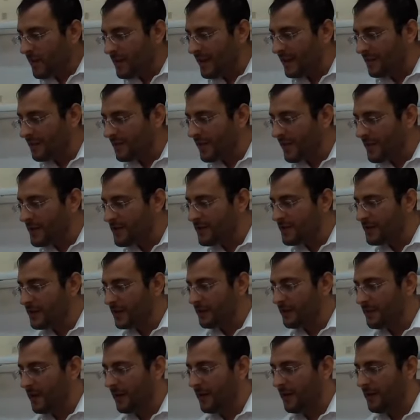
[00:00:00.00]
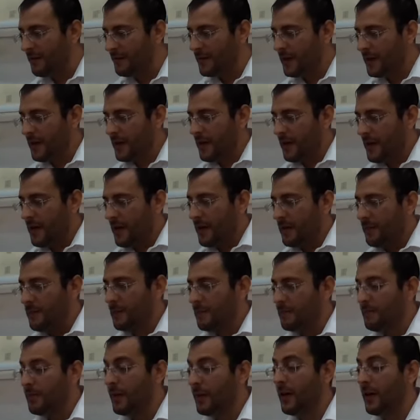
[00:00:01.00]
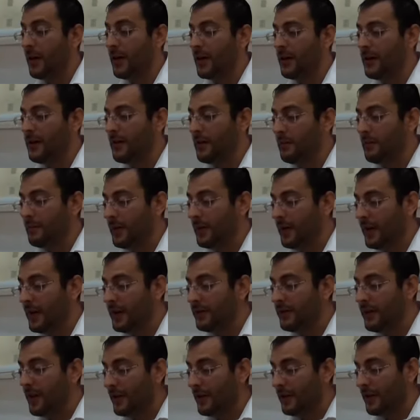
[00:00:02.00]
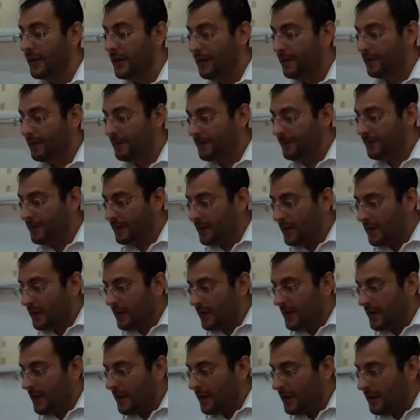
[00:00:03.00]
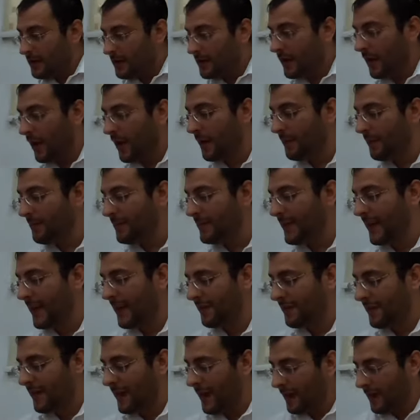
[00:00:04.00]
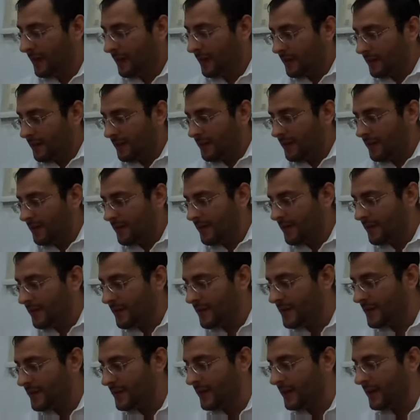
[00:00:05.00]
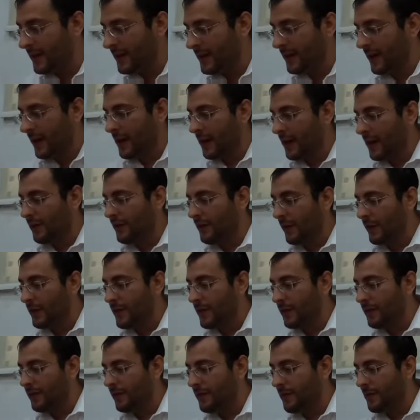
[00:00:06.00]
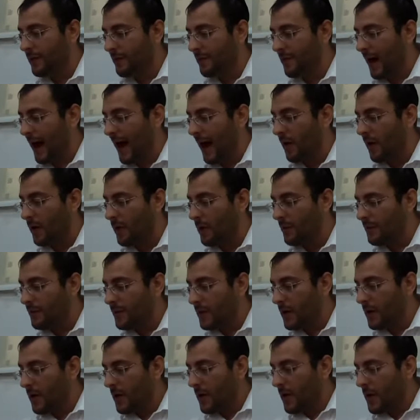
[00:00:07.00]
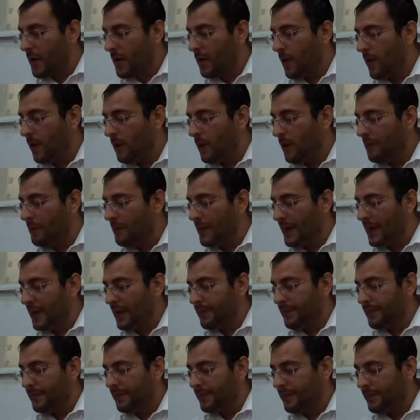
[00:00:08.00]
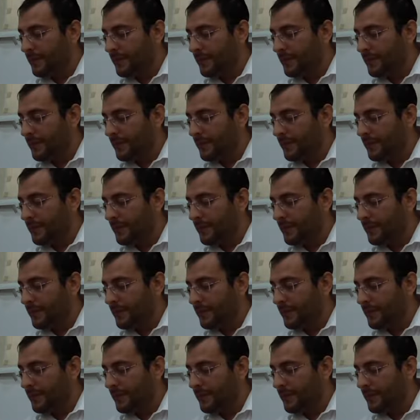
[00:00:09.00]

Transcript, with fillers: Now further in the Gemara, boy boy Rava, Tom Tefach Vasilak avonov ma'u. What would be